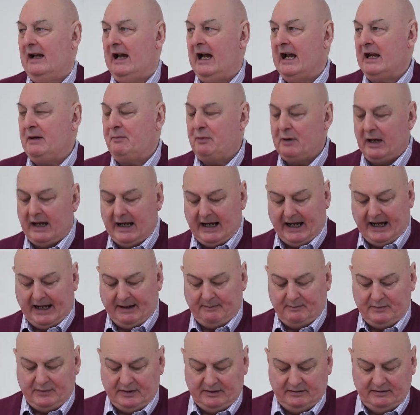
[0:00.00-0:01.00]

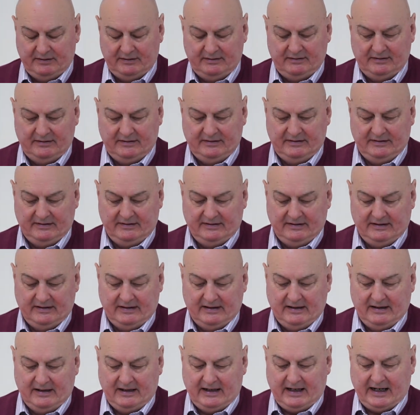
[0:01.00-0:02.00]
Abraham,
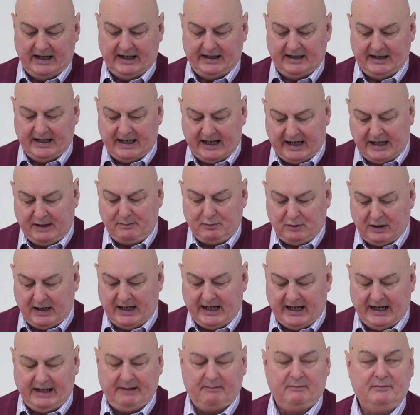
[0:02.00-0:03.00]
and
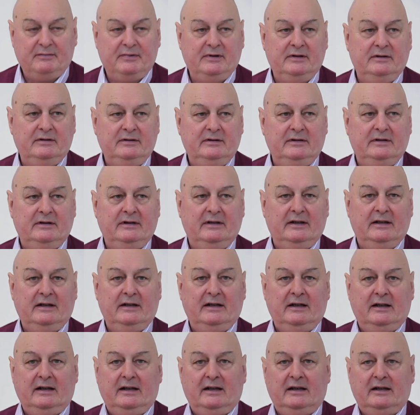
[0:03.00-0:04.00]
Abraham
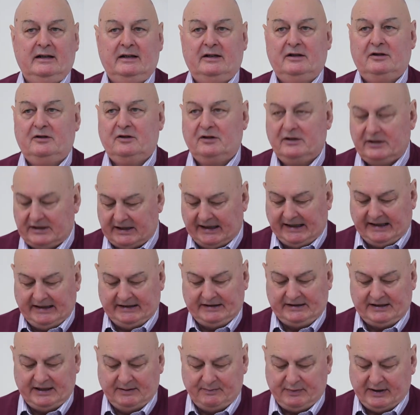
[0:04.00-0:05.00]

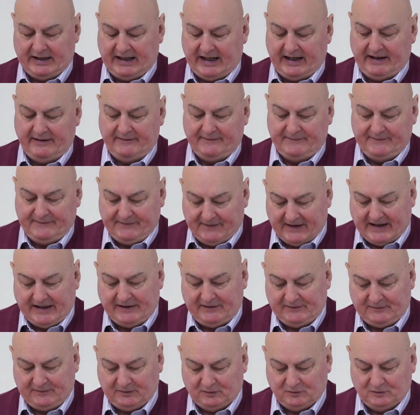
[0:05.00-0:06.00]
seeks to be
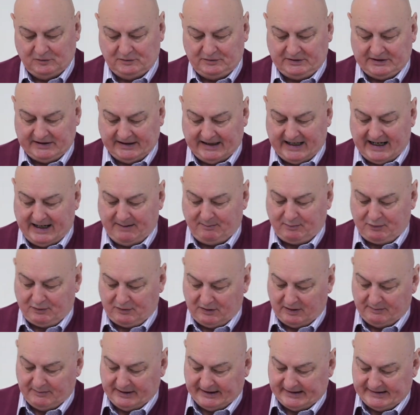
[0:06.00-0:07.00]
faithful to that
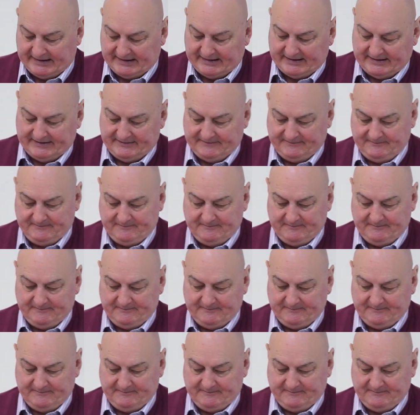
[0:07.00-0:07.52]
promise.